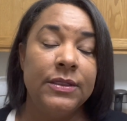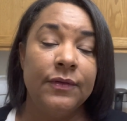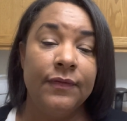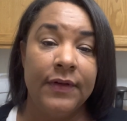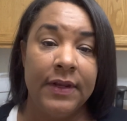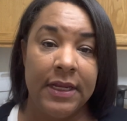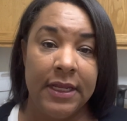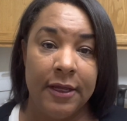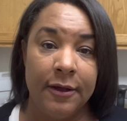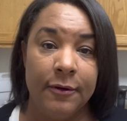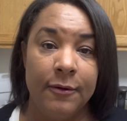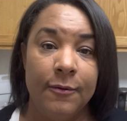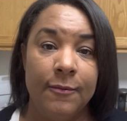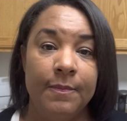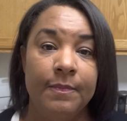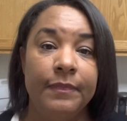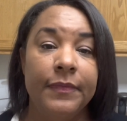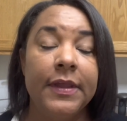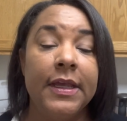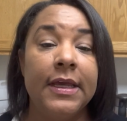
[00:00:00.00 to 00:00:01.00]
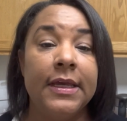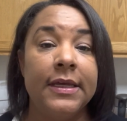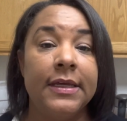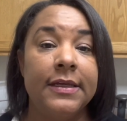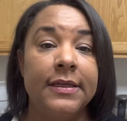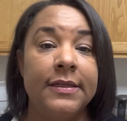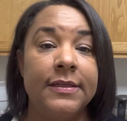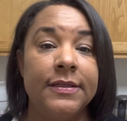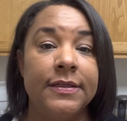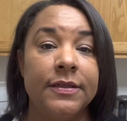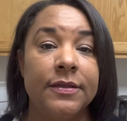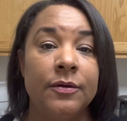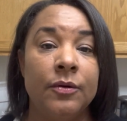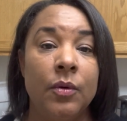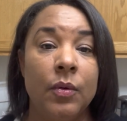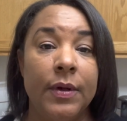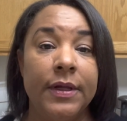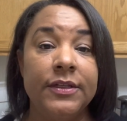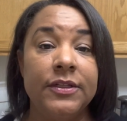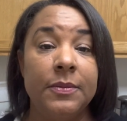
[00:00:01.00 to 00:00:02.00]
video is
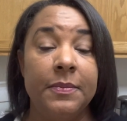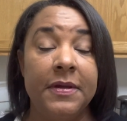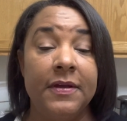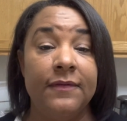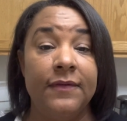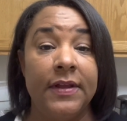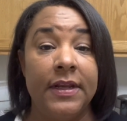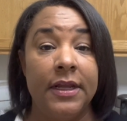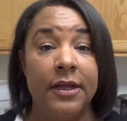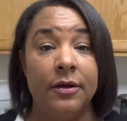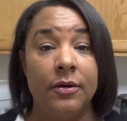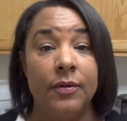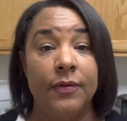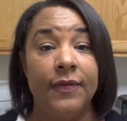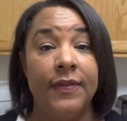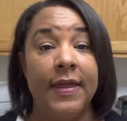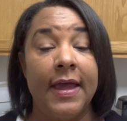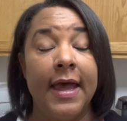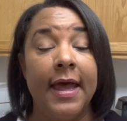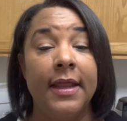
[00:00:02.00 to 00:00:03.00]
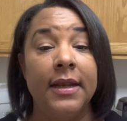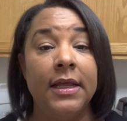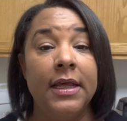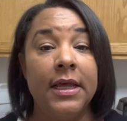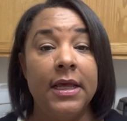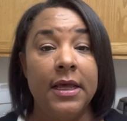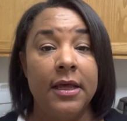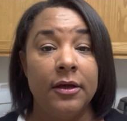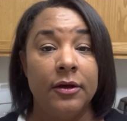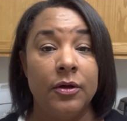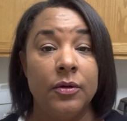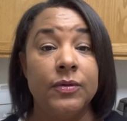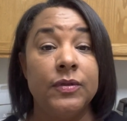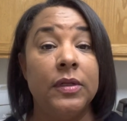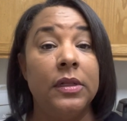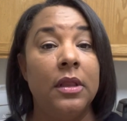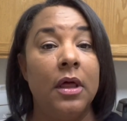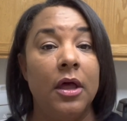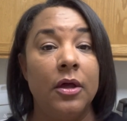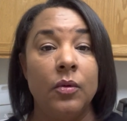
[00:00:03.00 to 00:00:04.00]
going to be a video that goes
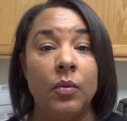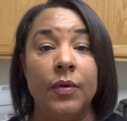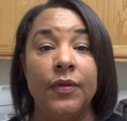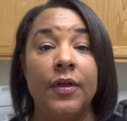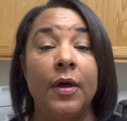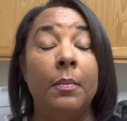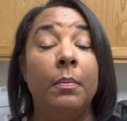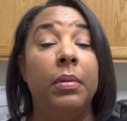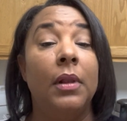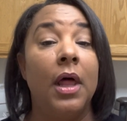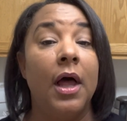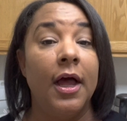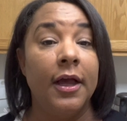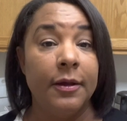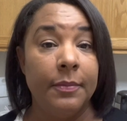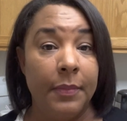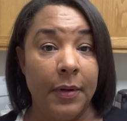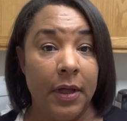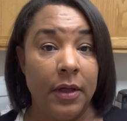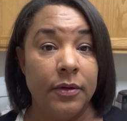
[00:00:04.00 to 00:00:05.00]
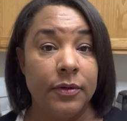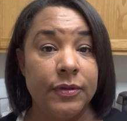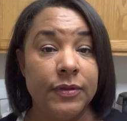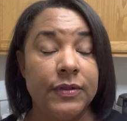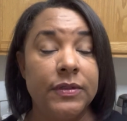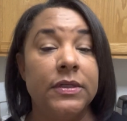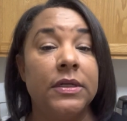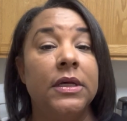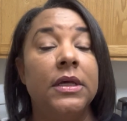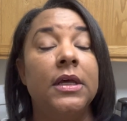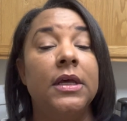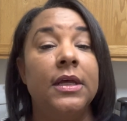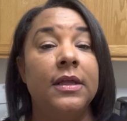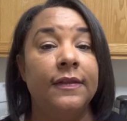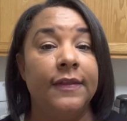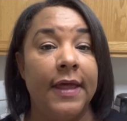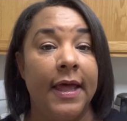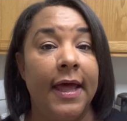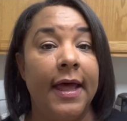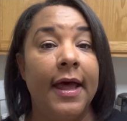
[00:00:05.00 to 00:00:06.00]
along with a blog post
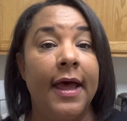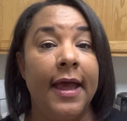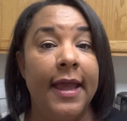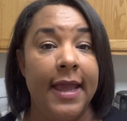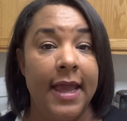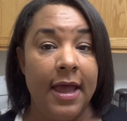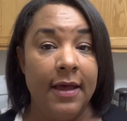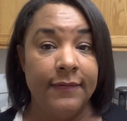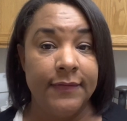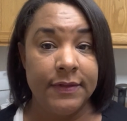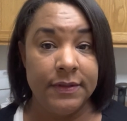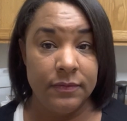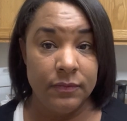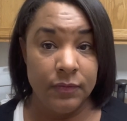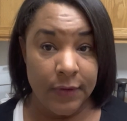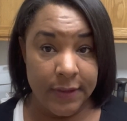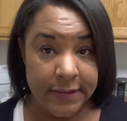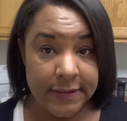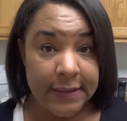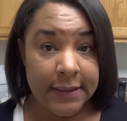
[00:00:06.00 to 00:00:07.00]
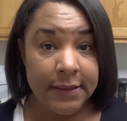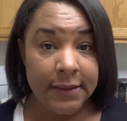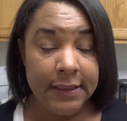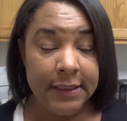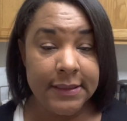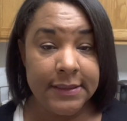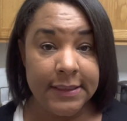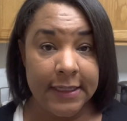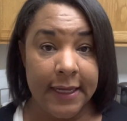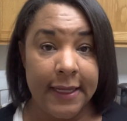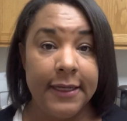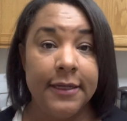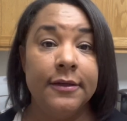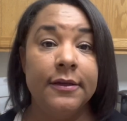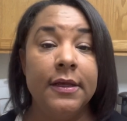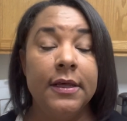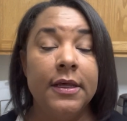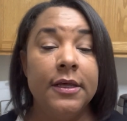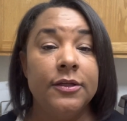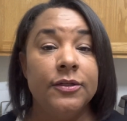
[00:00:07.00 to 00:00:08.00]
that I have recently done.
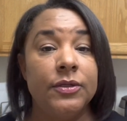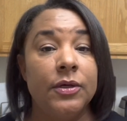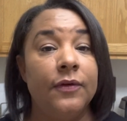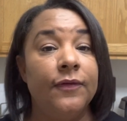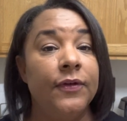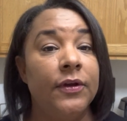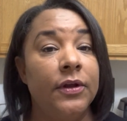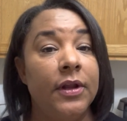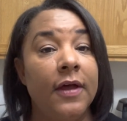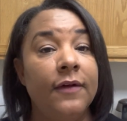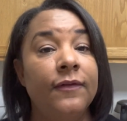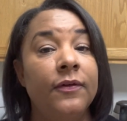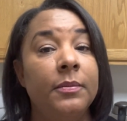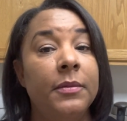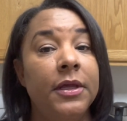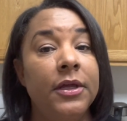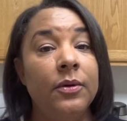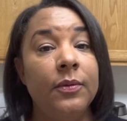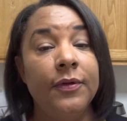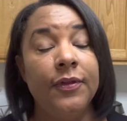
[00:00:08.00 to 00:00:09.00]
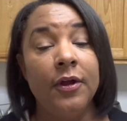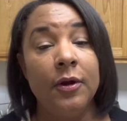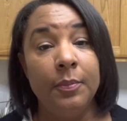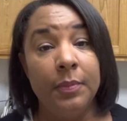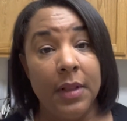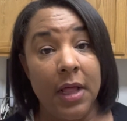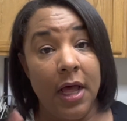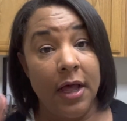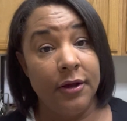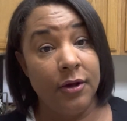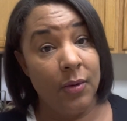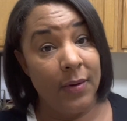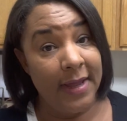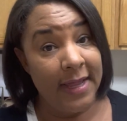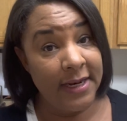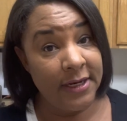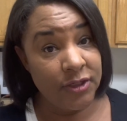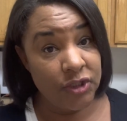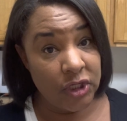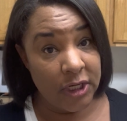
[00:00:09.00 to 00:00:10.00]
So if you're not familiar with our blog, go ahead
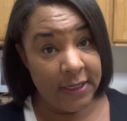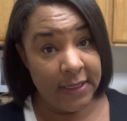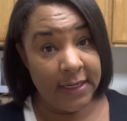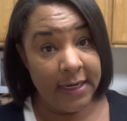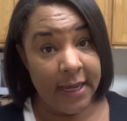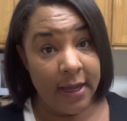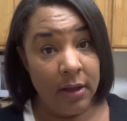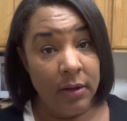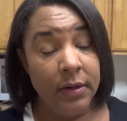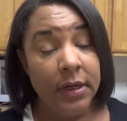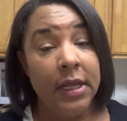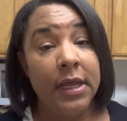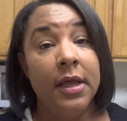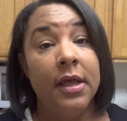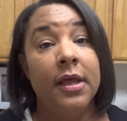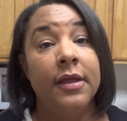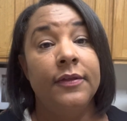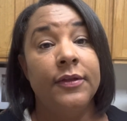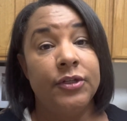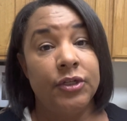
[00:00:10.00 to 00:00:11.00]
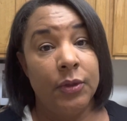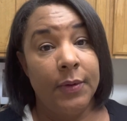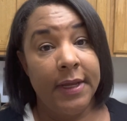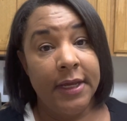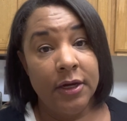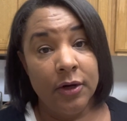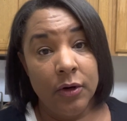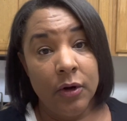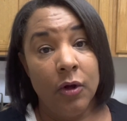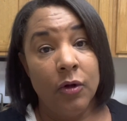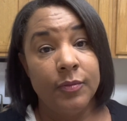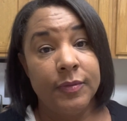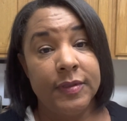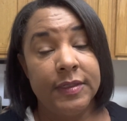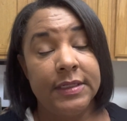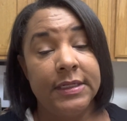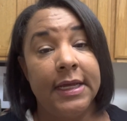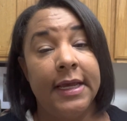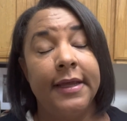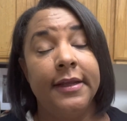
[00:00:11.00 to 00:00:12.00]
and check it out,
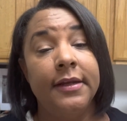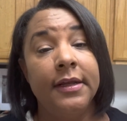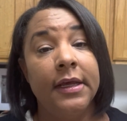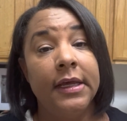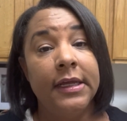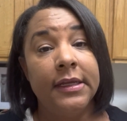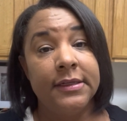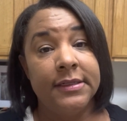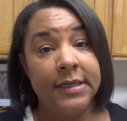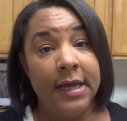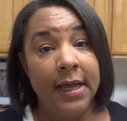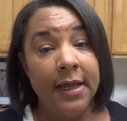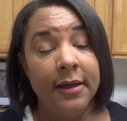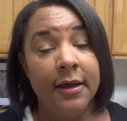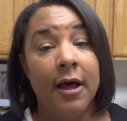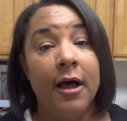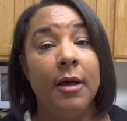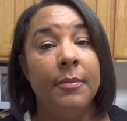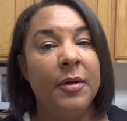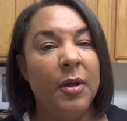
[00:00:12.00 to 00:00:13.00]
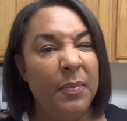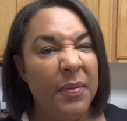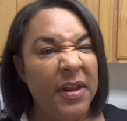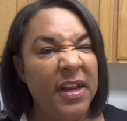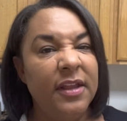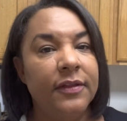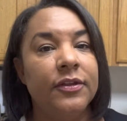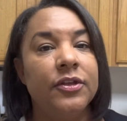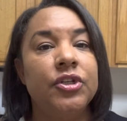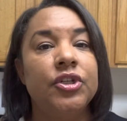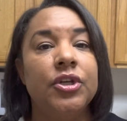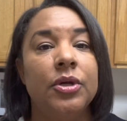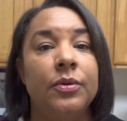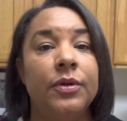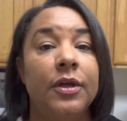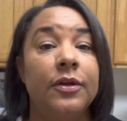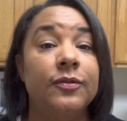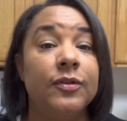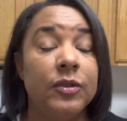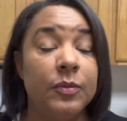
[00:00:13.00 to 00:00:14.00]
the2acrehomestead.com. I'll put it in the show
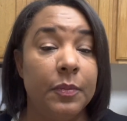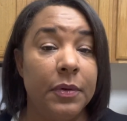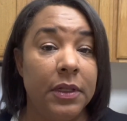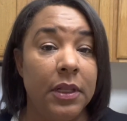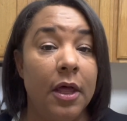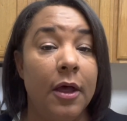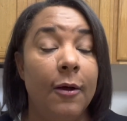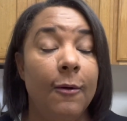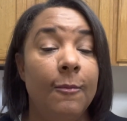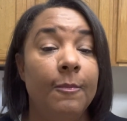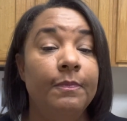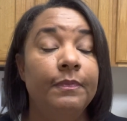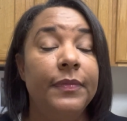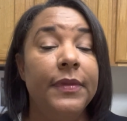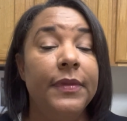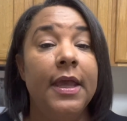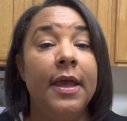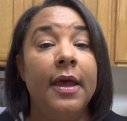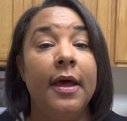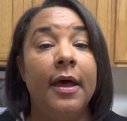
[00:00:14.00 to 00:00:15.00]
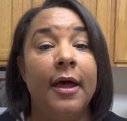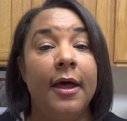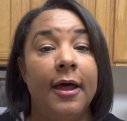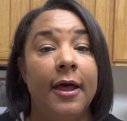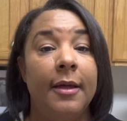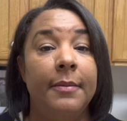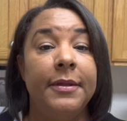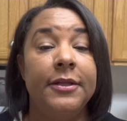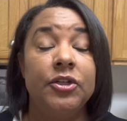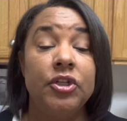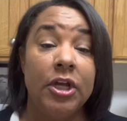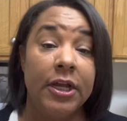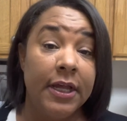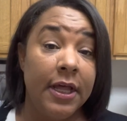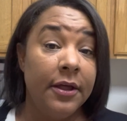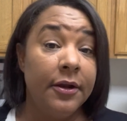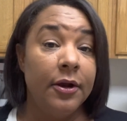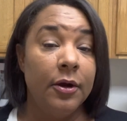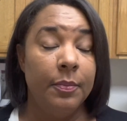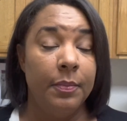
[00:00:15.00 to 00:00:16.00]
notes below. And check
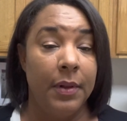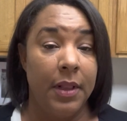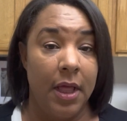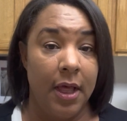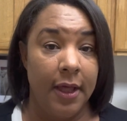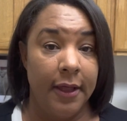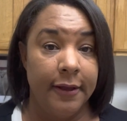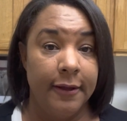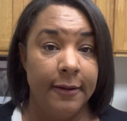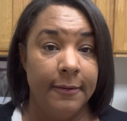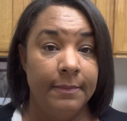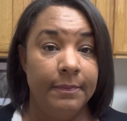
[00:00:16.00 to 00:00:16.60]
out our blog.